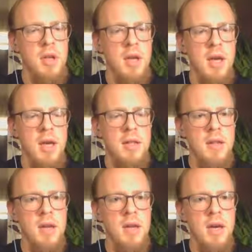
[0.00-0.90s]
and
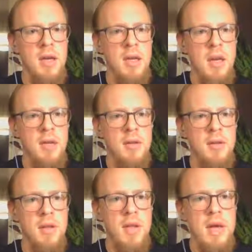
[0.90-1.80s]
then I can't
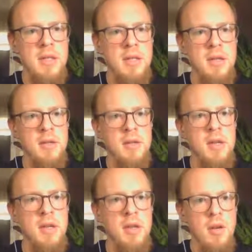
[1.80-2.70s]

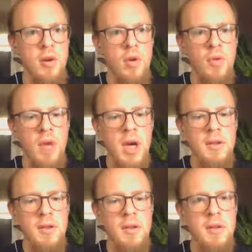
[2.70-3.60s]
accidentally overwrite
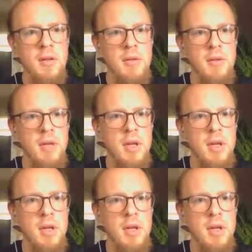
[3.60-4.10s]
it in